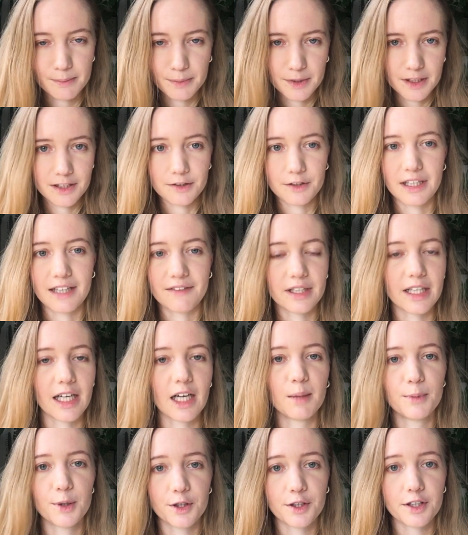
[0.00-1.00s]
because you never get
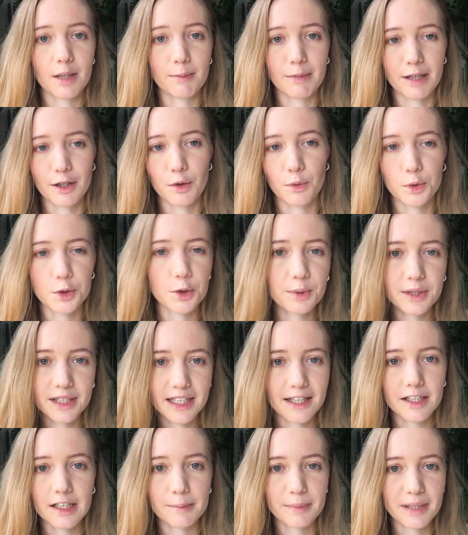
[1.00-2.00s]
a book about the war
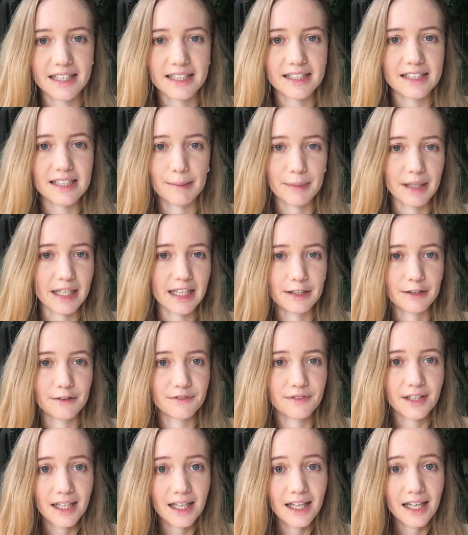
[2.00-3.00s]
without there being some kind
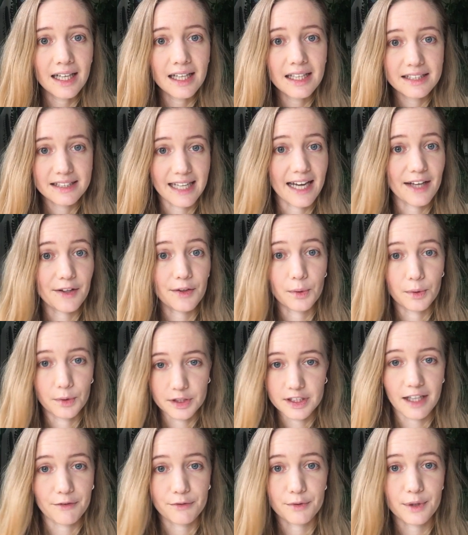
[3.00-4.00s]
of death or
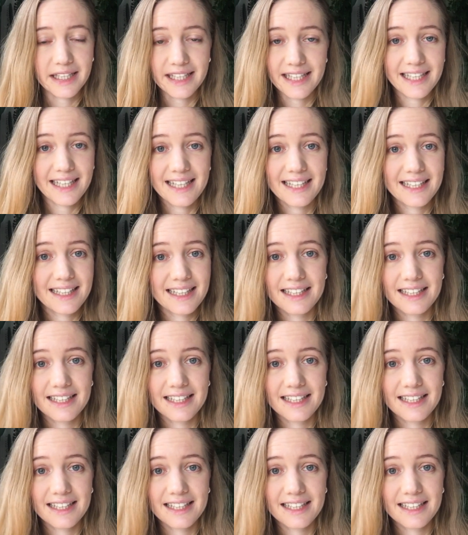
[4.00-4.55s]
suffering in it.